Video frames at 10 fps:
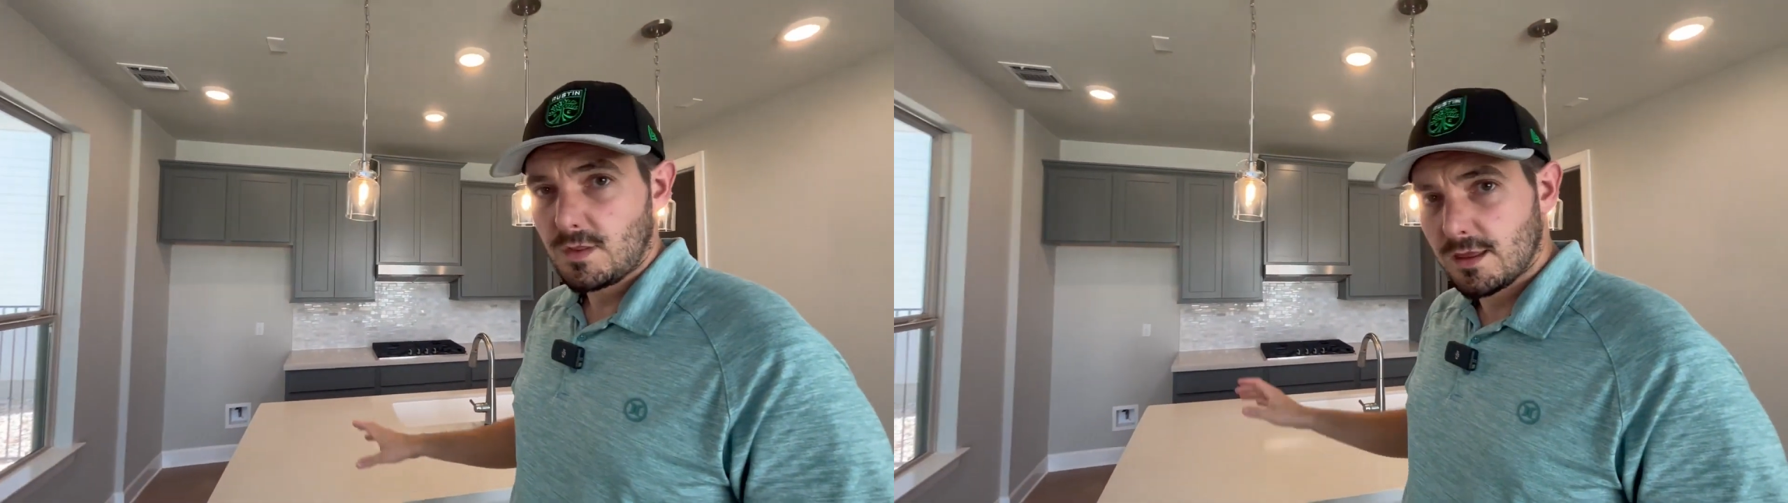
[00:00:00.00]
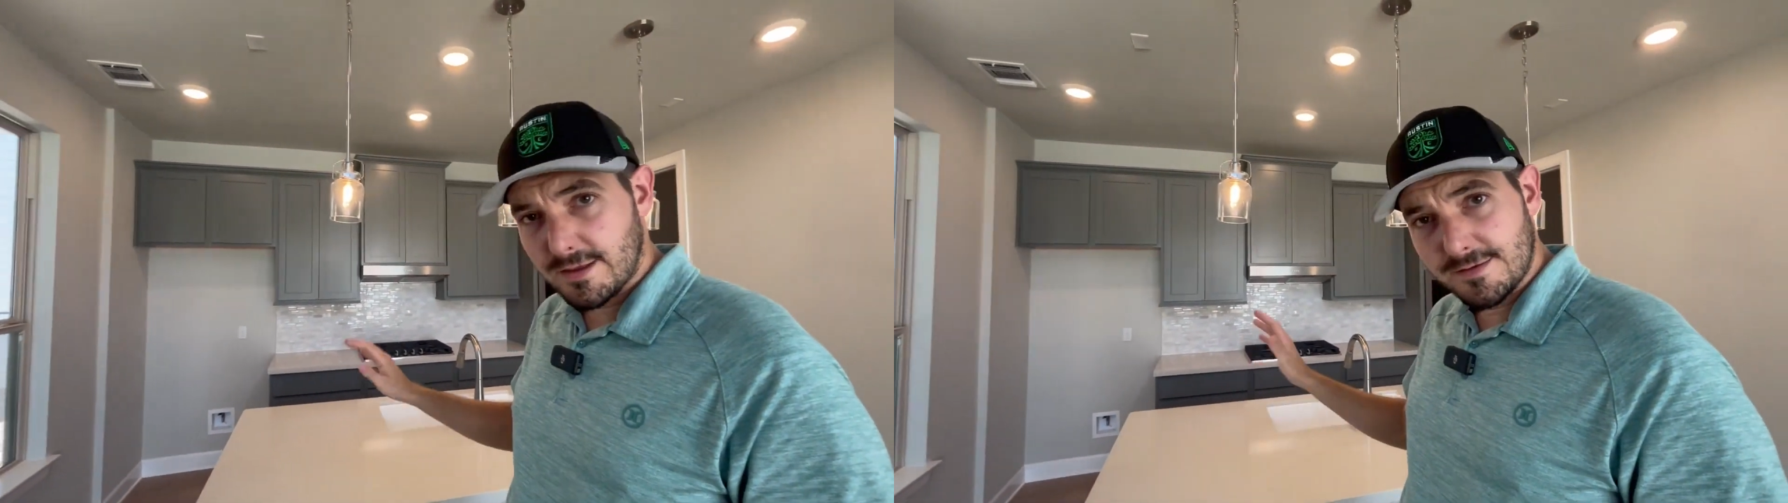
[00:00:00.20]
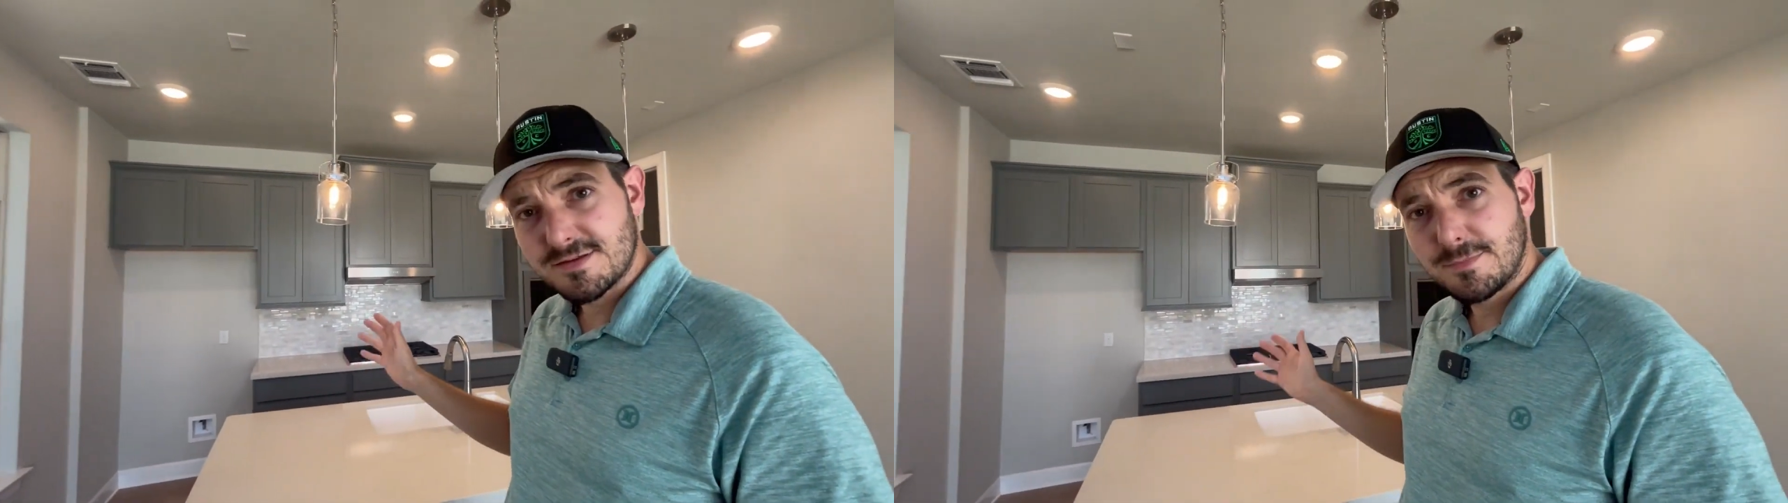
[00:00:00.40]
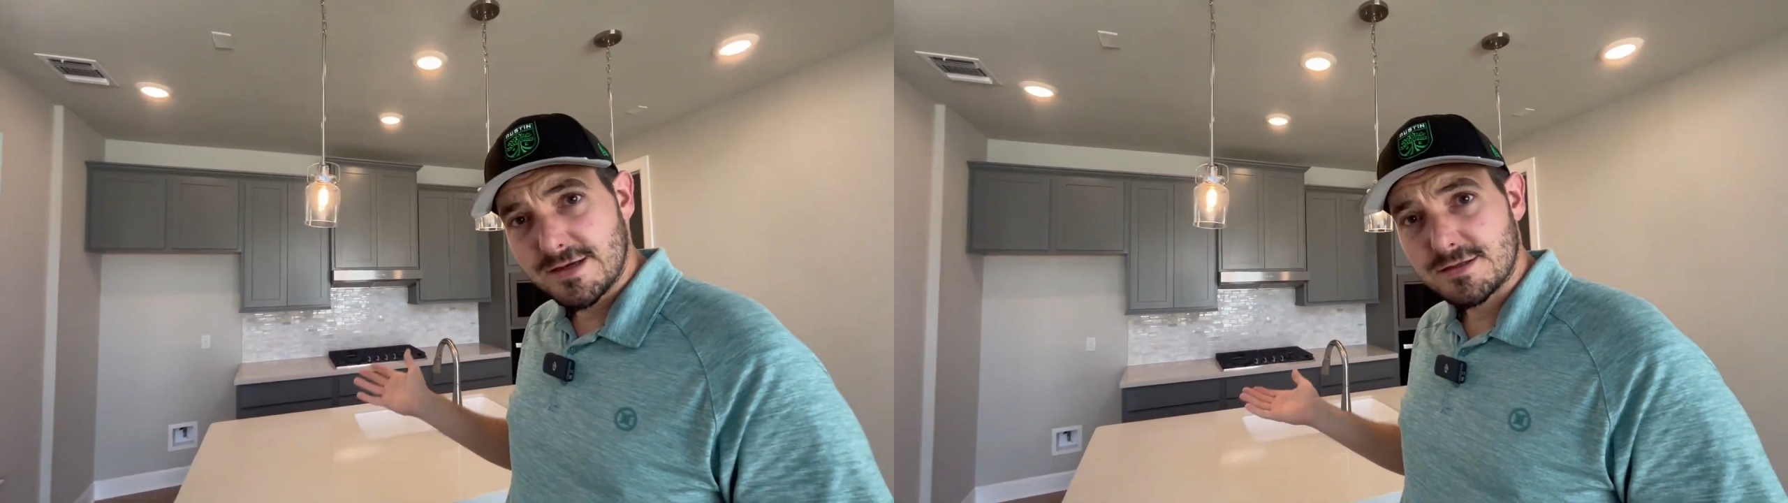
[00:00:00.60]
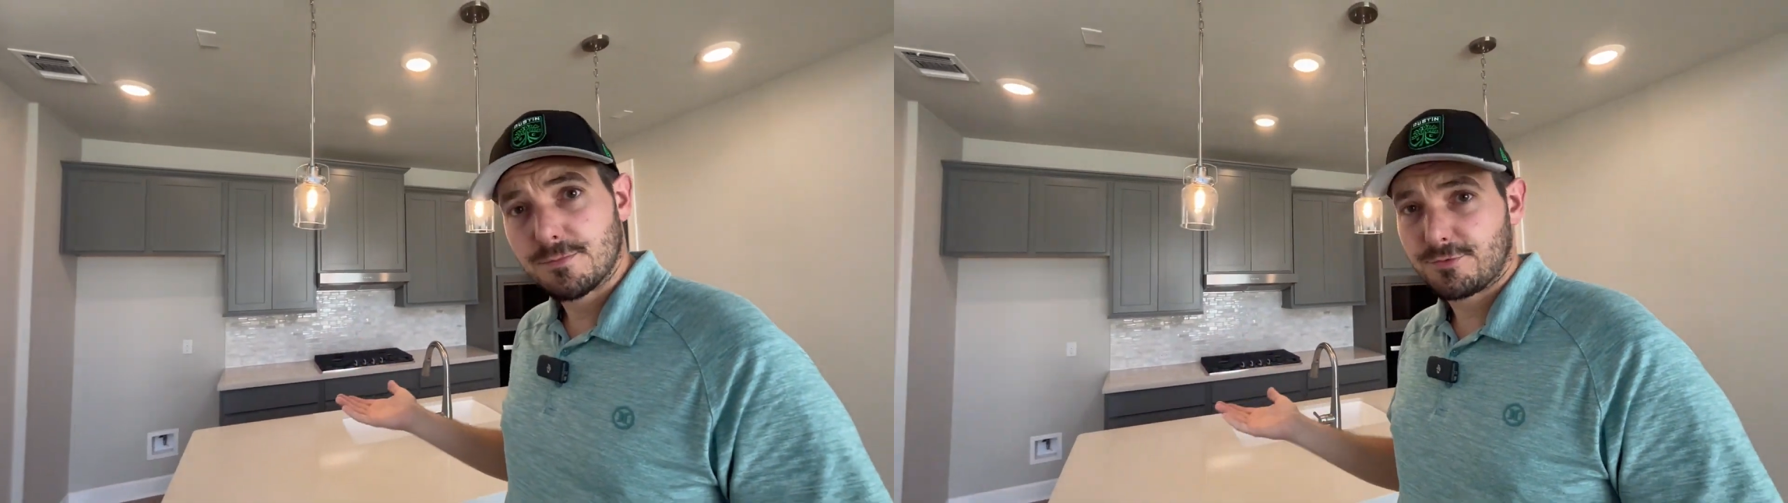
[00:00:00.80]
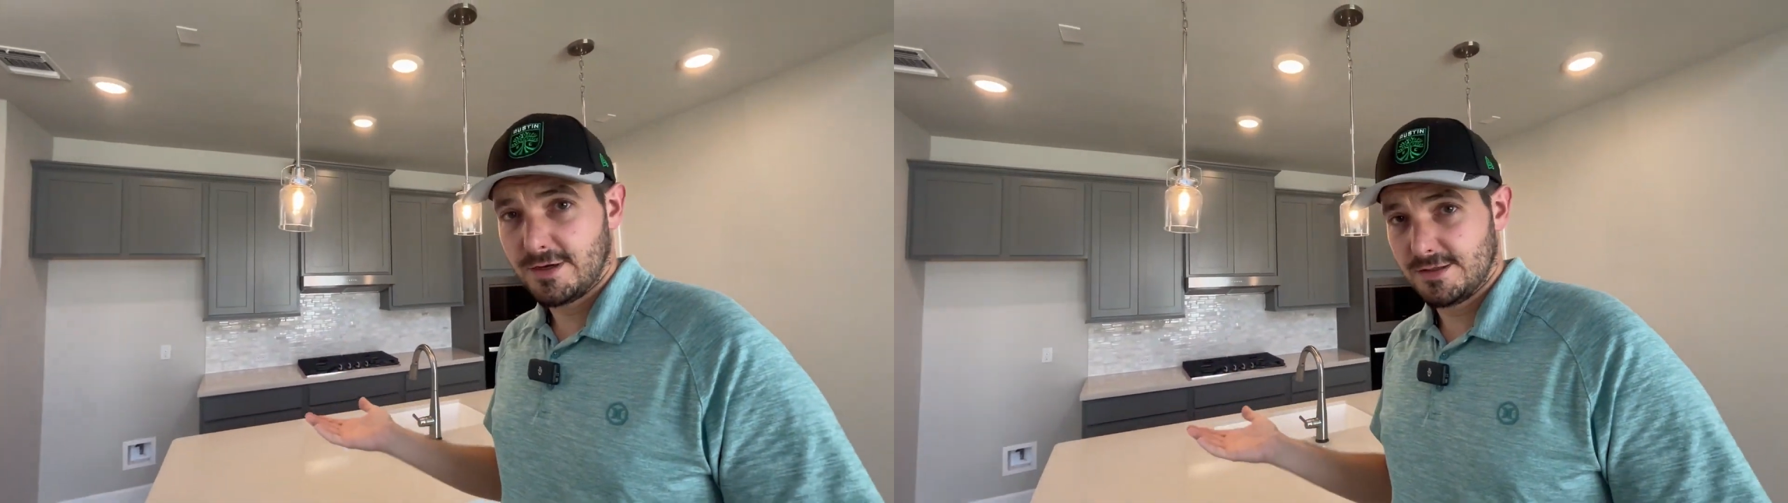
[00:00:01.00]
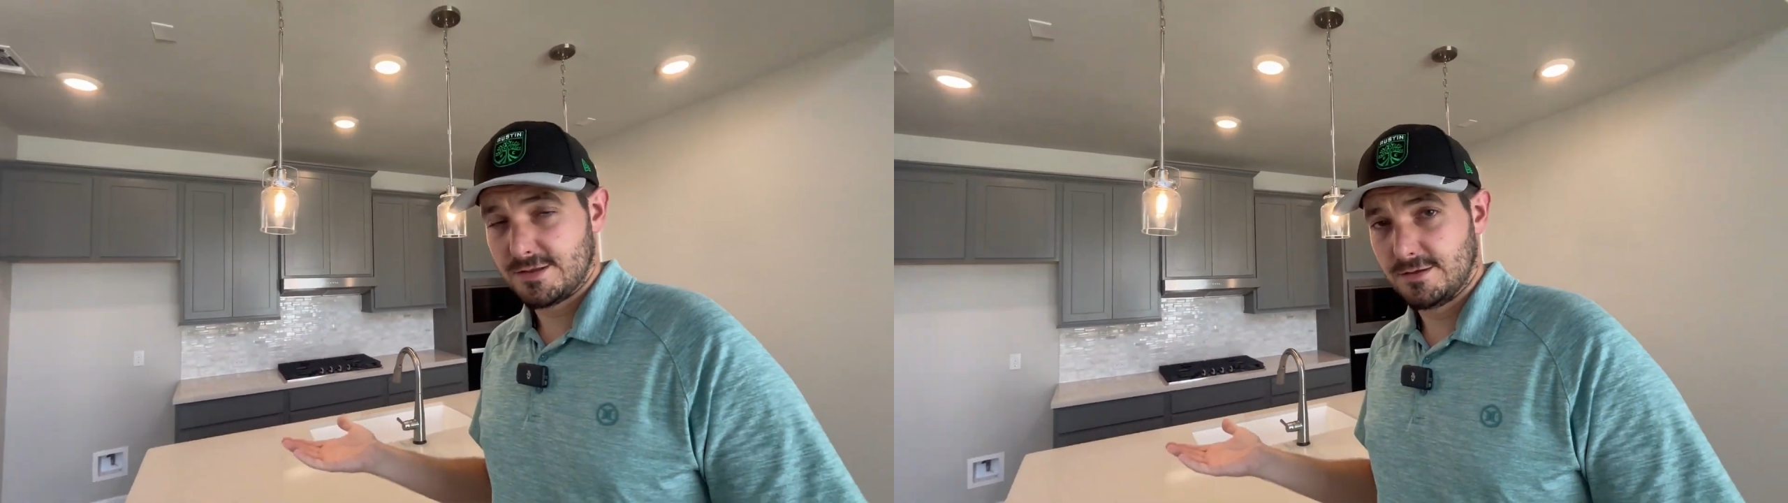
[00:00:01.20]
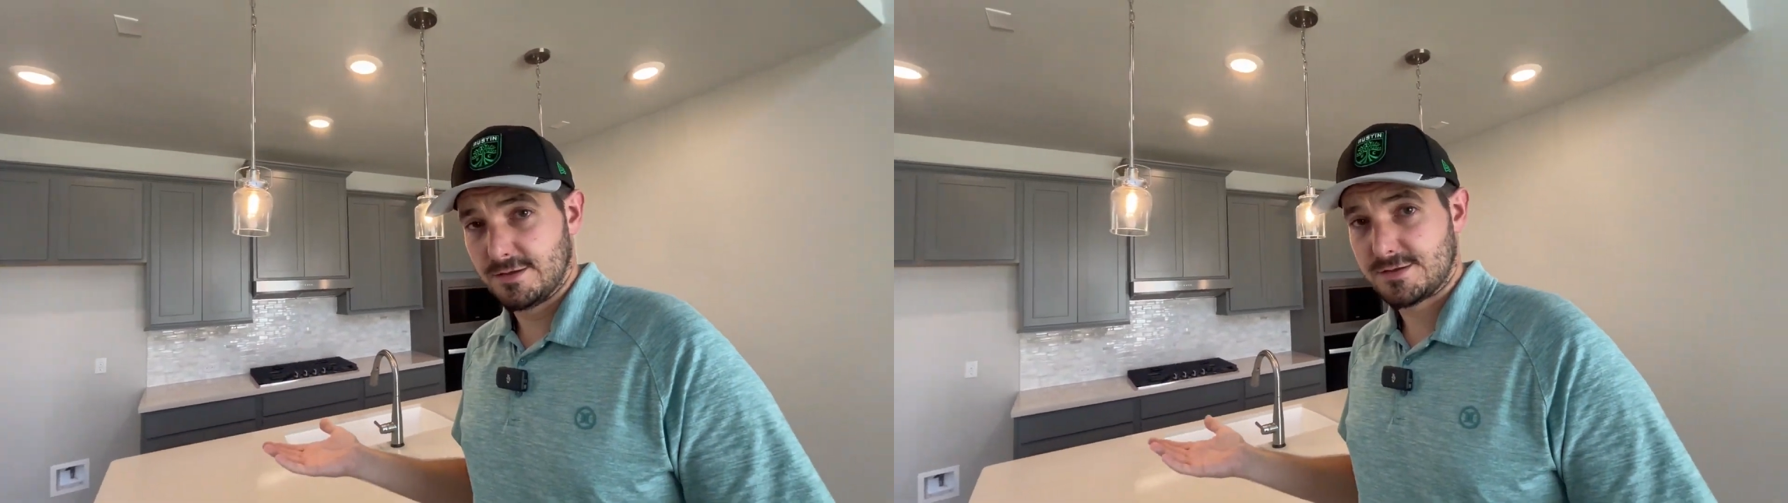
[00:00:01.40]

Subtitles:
they have some nice upgrades in this.